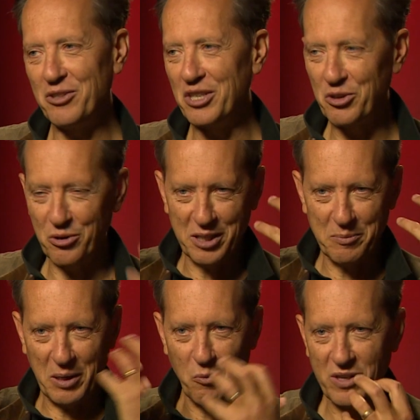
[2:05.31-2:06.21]
He grew these
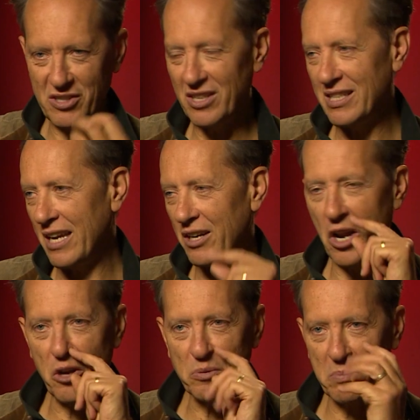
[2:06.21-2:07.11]
big whiskers. He had a
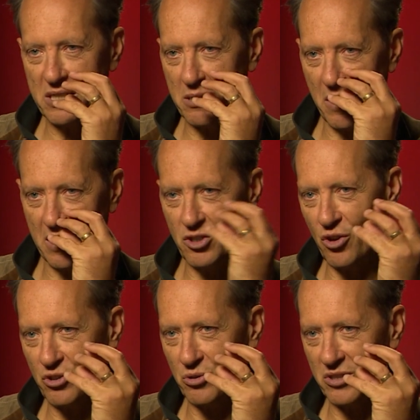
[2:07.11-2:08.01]
nose piece to make his
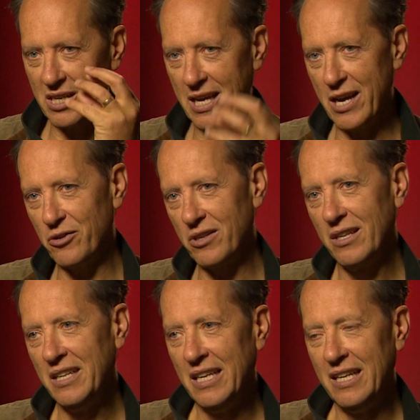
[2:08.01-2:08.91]
nostrils stick out
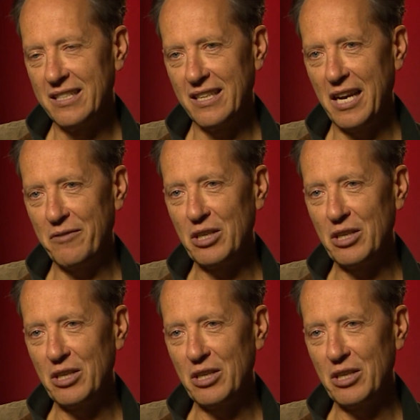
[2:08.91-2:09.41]
to the left.